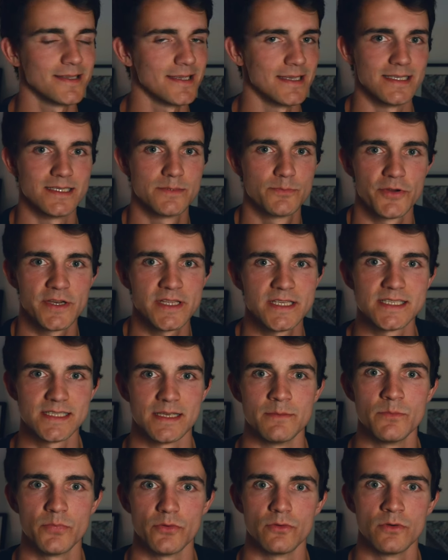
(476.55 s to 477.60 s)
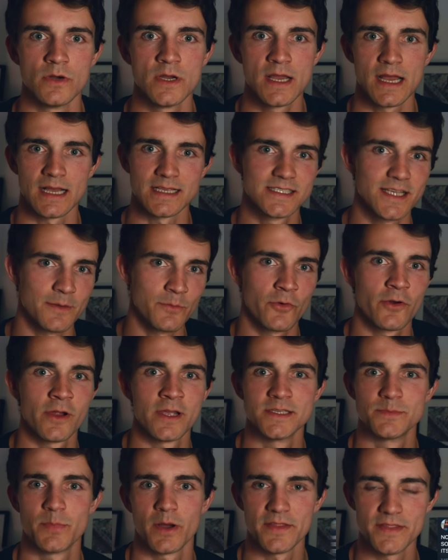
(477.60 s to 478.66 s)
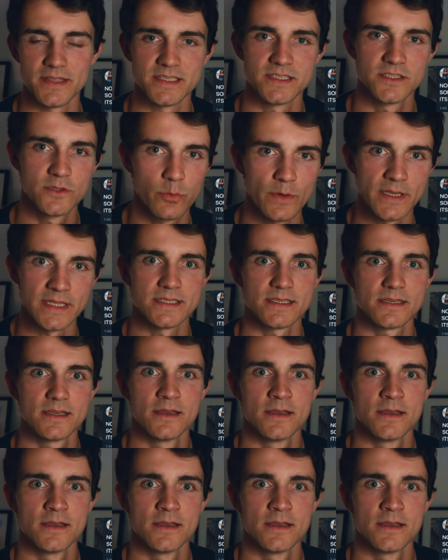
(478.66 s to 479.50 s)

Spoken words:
is pretty simple, as summarized by this tweet.